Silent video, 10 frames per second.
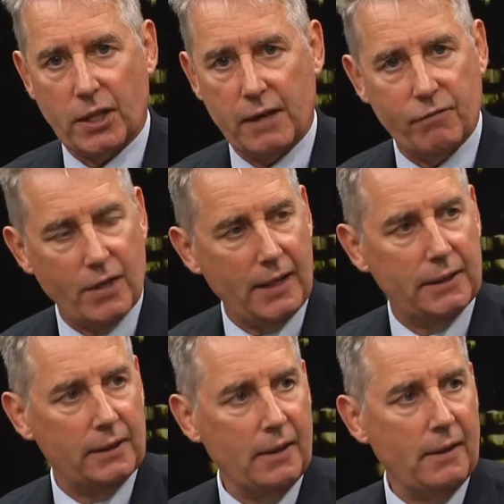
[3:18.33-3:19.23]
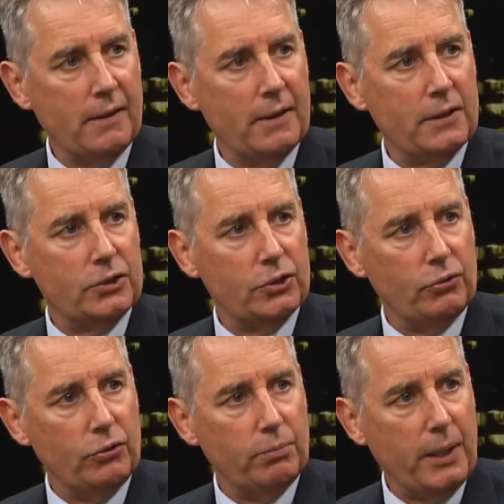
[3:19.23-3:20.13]
they've done
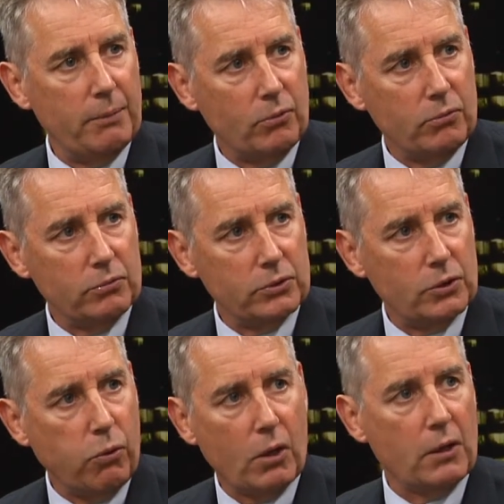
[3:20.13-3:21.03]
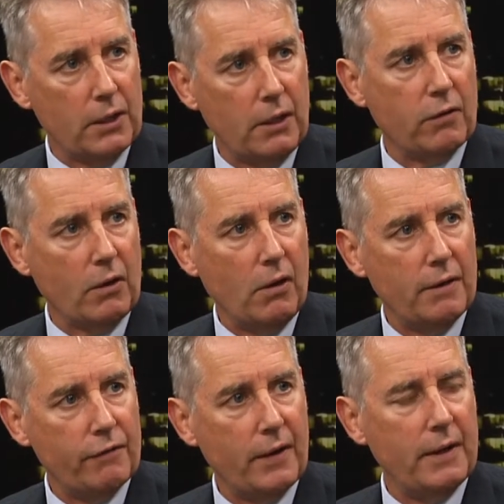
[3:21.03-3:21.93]
to people's quality of
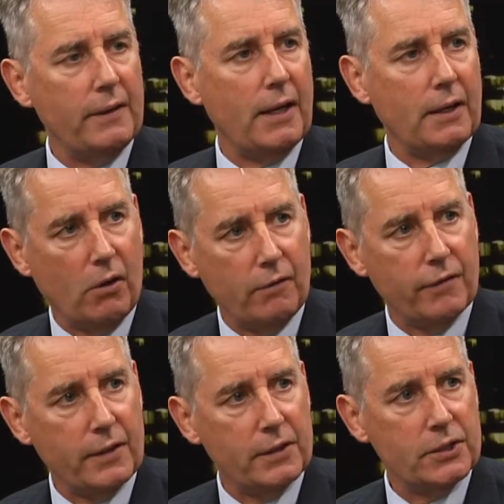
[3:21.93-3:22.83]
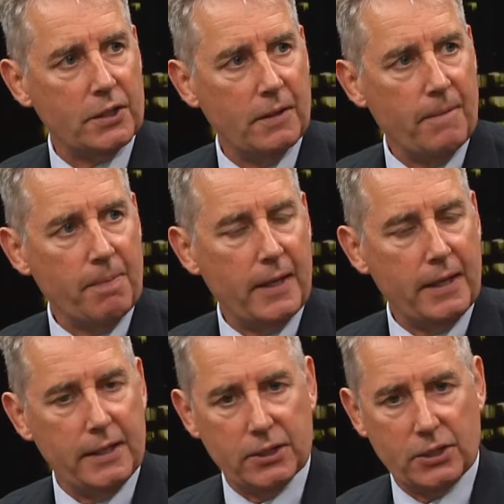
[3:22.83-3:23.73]
life and their confidence
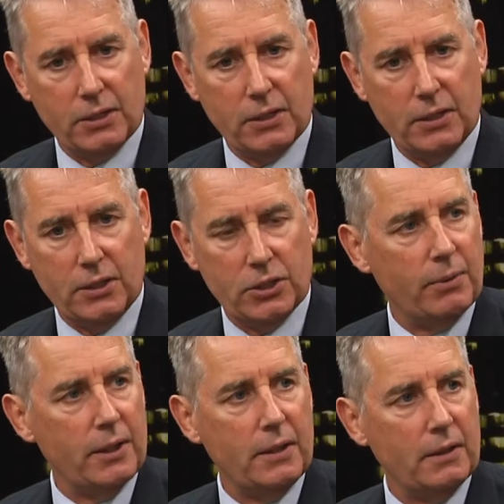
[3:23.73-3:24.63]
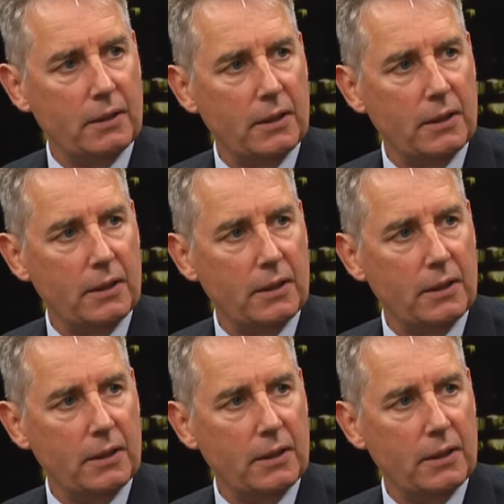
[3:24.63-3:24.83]
has been